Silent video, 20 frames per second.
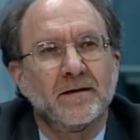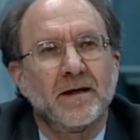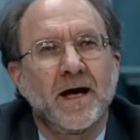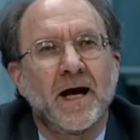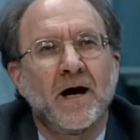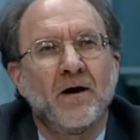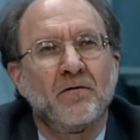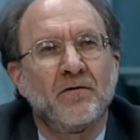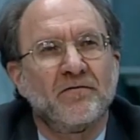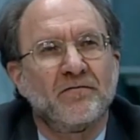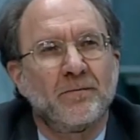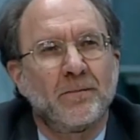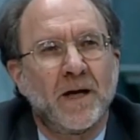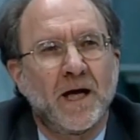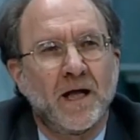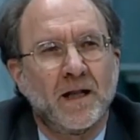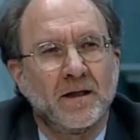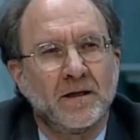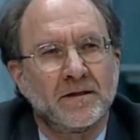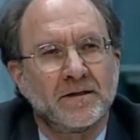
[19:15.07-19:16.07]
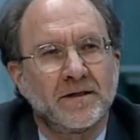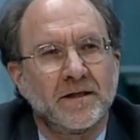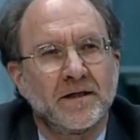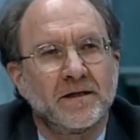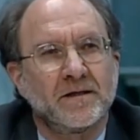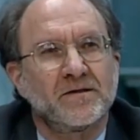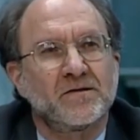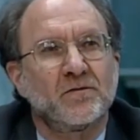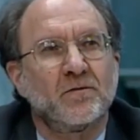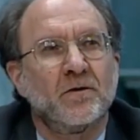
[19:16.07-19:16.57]
out of
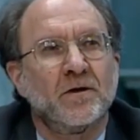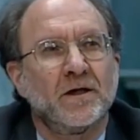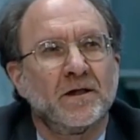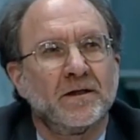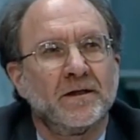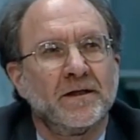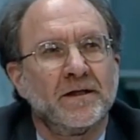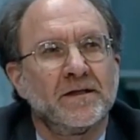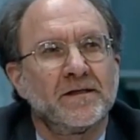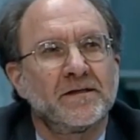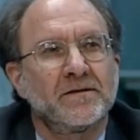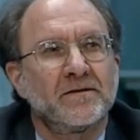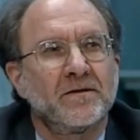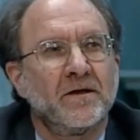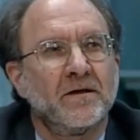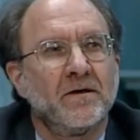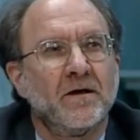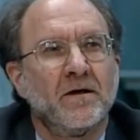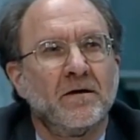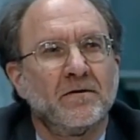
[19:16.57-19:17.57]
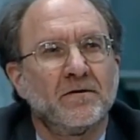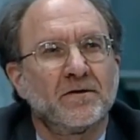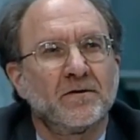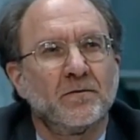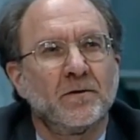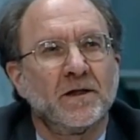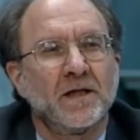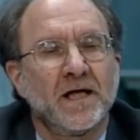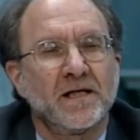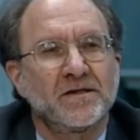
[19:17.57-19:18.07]
politics, or at least to a
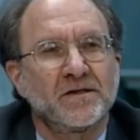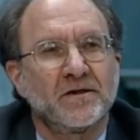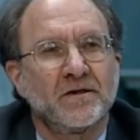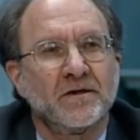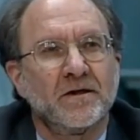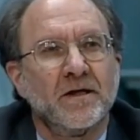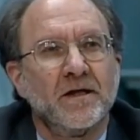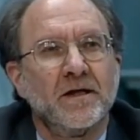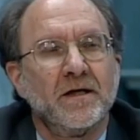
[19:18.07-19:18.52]
lesser,